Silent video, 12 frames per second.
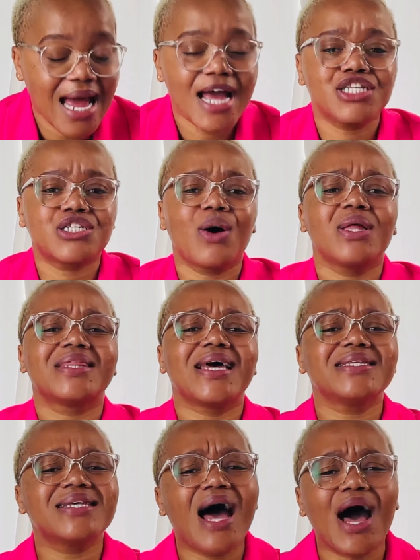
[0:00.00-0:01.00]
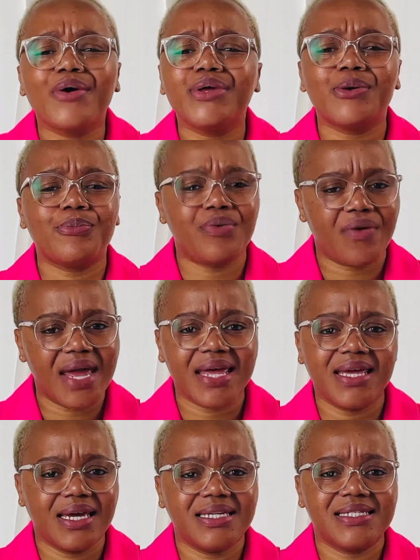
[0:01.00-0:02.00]
So that's how you
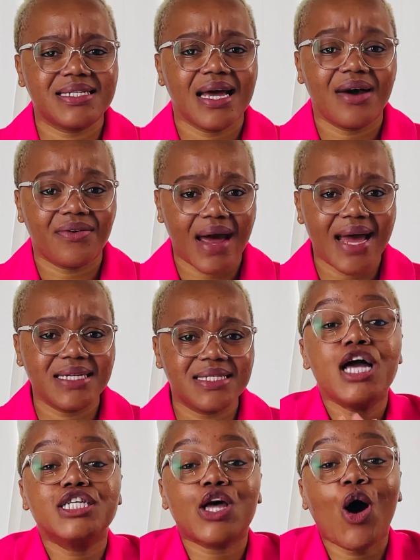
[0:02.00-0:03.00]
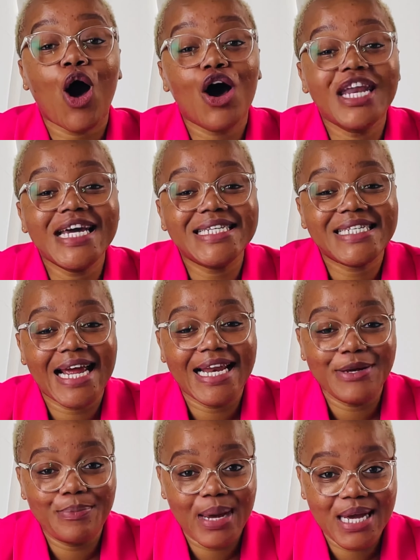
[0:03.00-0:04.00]
break it, right? So on a
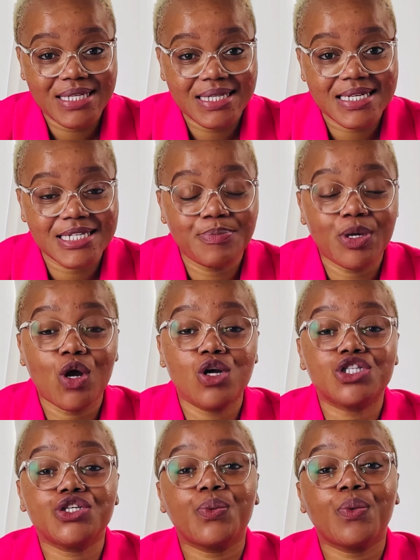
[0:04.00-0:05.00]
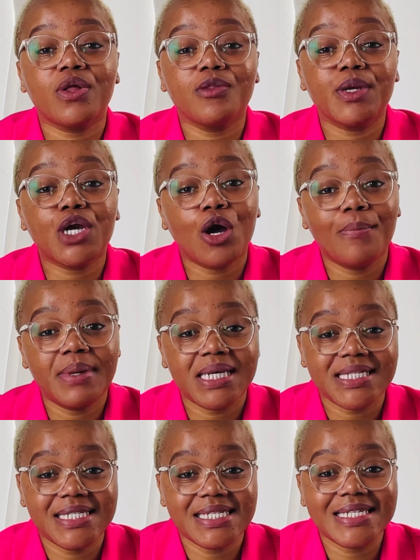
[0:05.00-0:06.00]
daily basis, because you will be
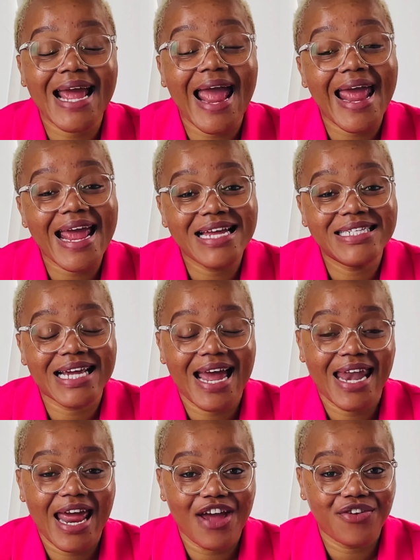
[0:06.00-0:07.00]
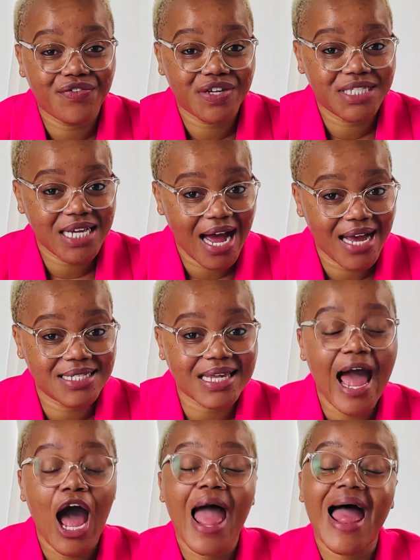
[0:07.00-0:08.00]
completing each and every task,
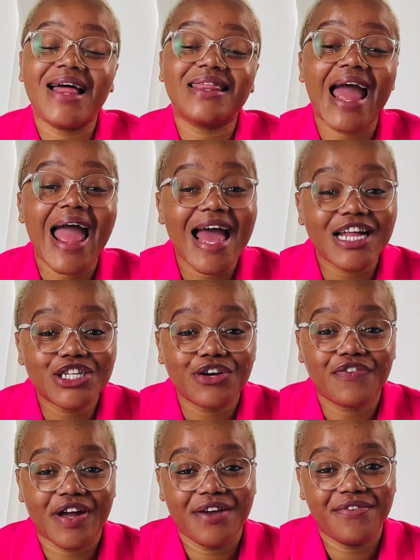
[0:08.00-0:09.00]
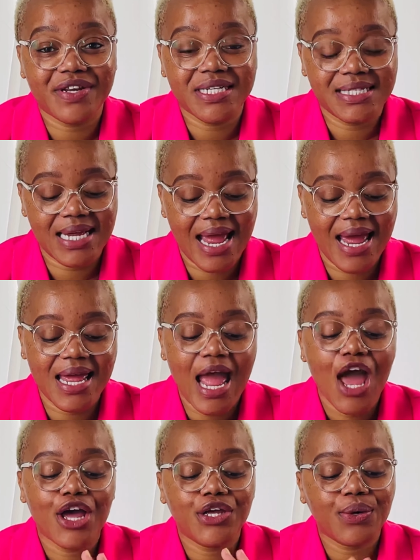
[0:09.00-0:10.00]
at the end of every day
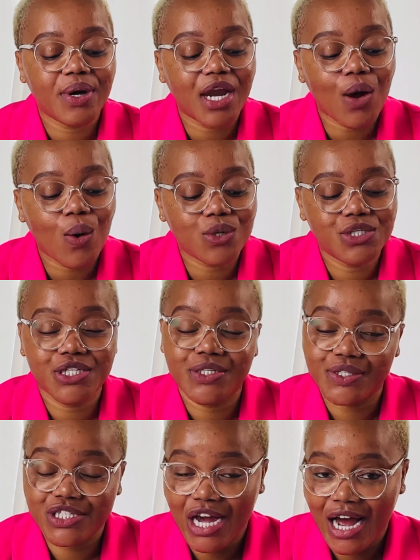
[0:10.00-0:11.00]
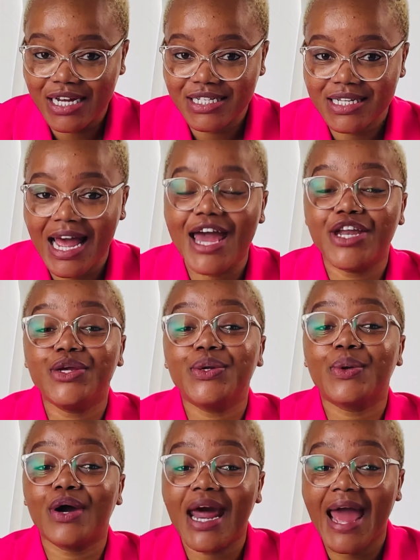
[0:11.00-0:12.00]
you're gonna go to your task and you're
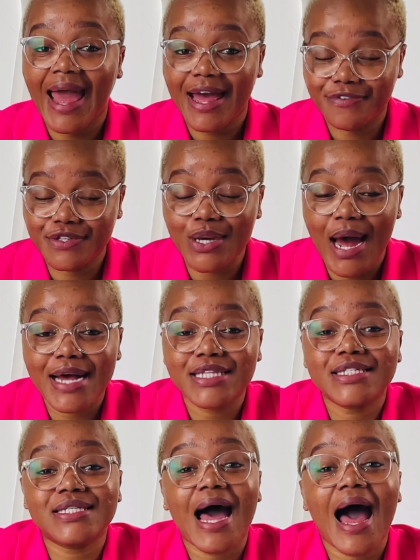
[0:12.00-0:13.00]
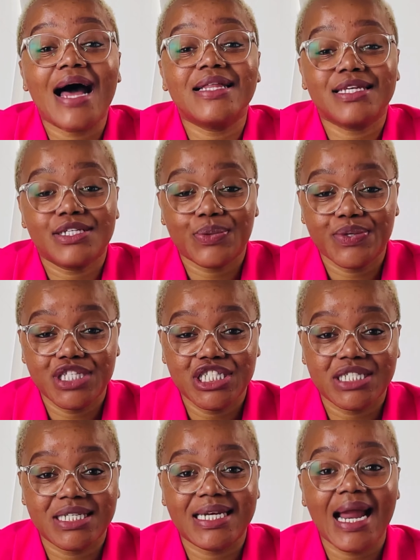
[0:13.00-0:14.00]
gonna have to answer this
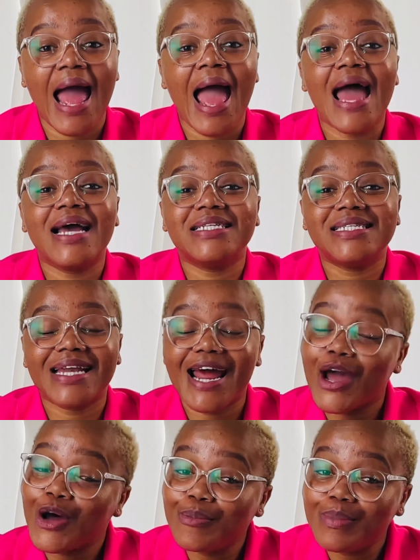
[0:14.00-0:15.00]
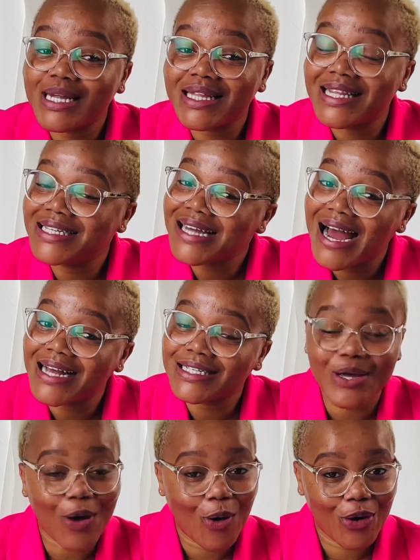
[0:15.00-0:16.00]
question: did I complete the
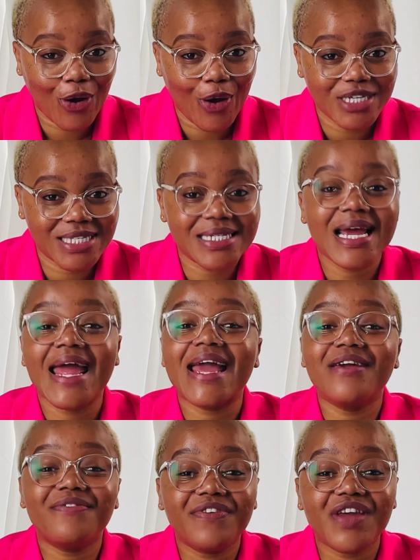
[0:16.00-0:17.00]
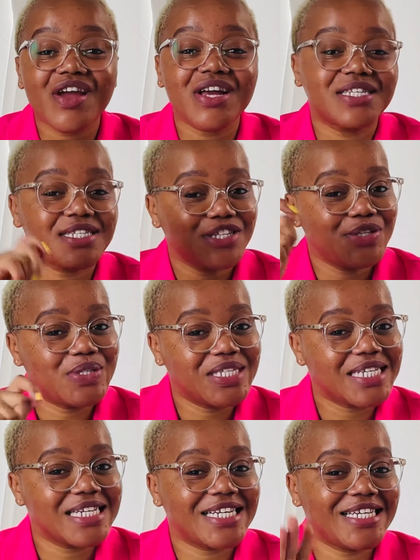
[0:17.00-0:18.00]
task or not? If yes, you
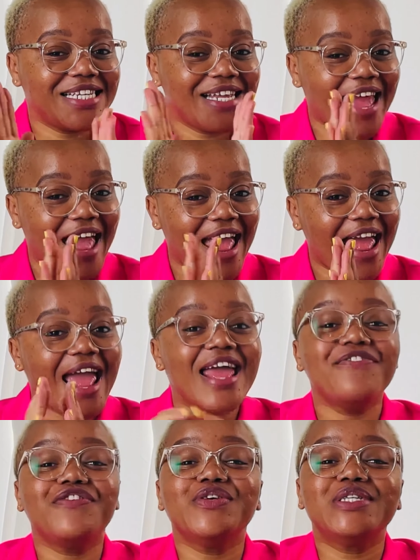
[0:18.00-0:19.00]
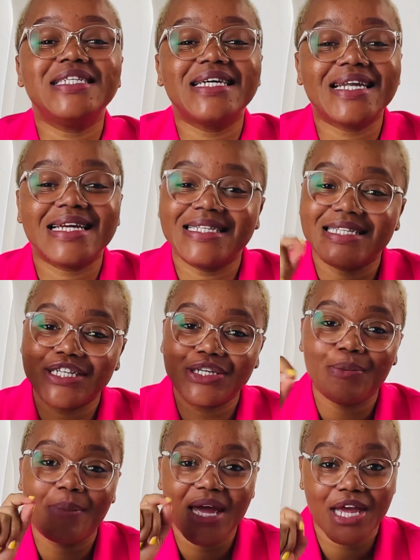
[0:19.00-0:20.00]
tick it yeah. If you didn't, you
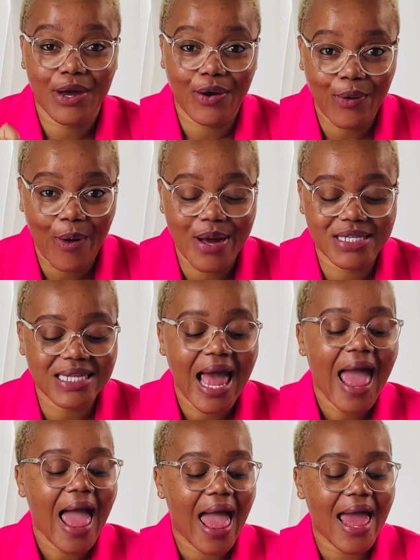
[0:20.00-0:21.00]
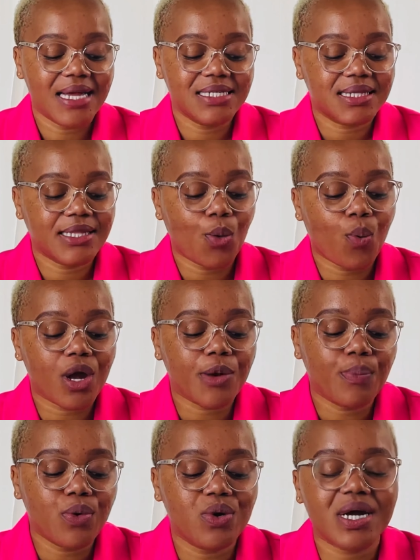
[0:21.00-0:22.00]
make a cross. And the
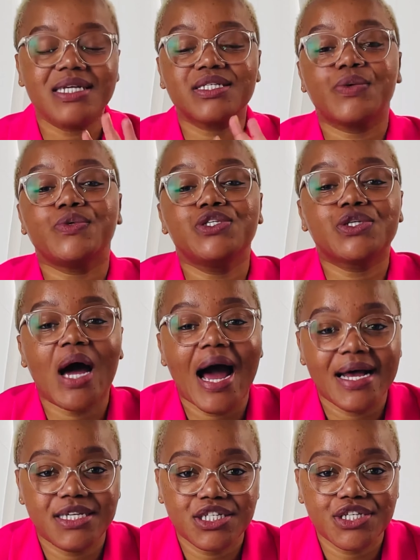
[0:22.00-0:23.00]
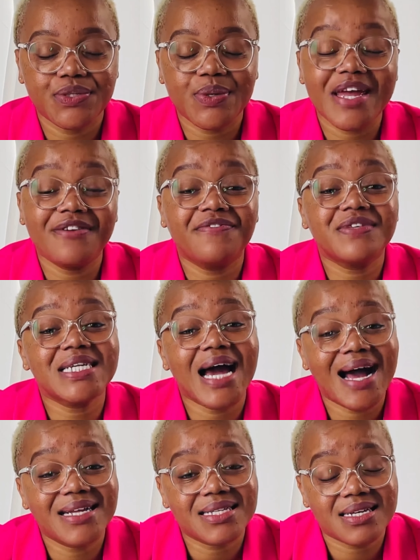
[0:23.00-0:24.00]
workbook is going to ask you, if
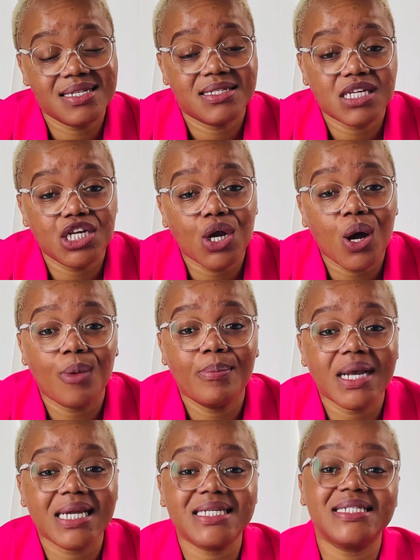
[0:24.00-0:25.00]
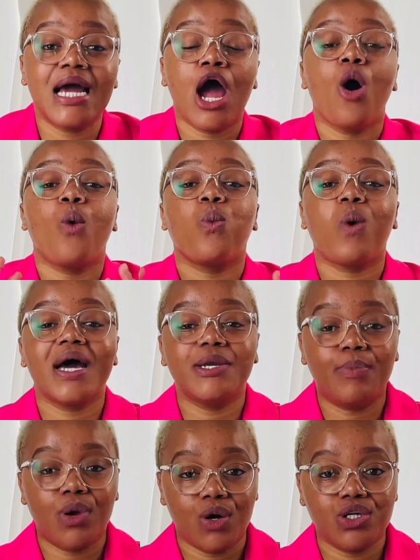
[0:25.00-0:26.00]
task is incomplete, what
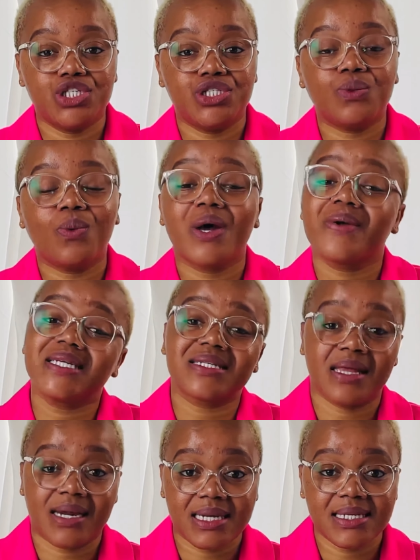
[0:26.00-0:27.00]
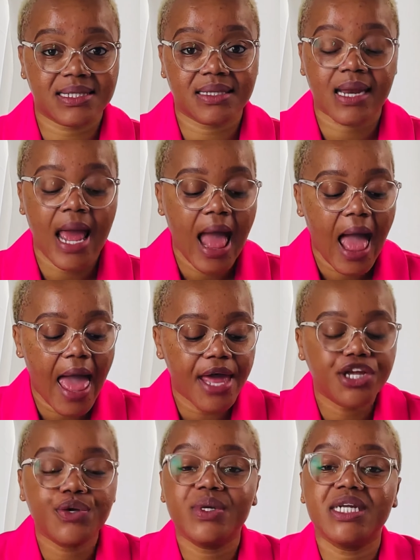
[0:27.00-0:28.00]
blocked you? What was the reason?
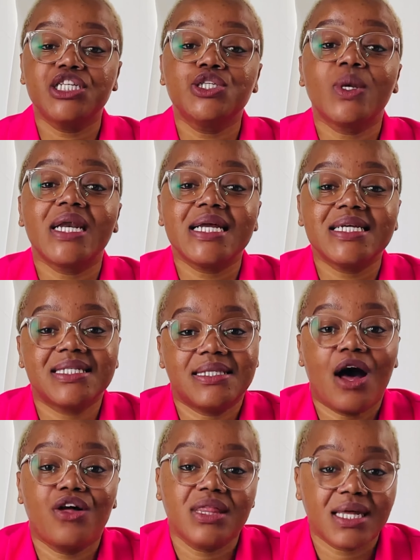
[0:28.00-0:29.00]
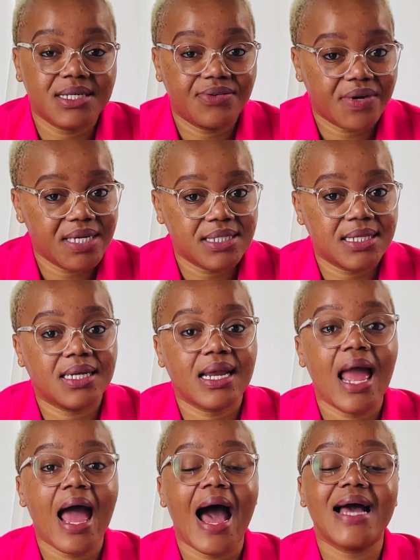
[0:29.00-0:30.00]
And you need to list down that reason.
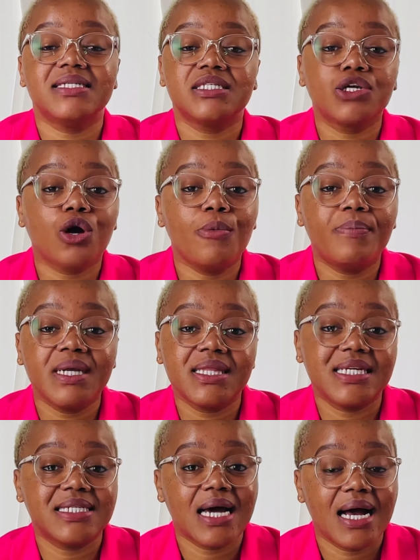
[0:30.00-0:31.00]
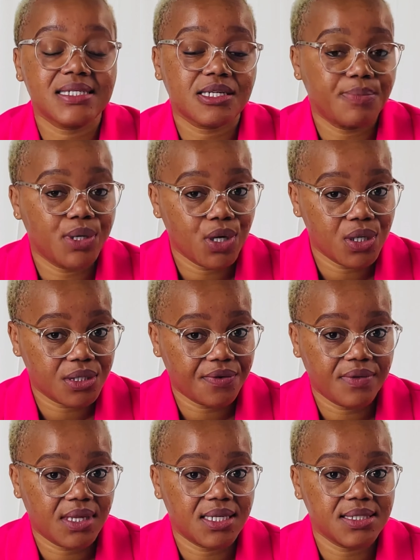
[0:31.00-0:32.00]
I didn't complete the task because
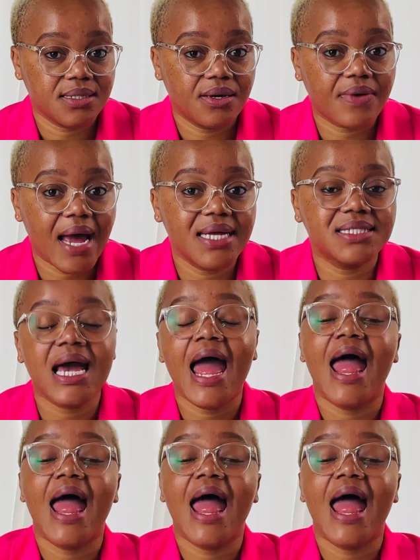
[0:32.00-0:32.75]
of this, right?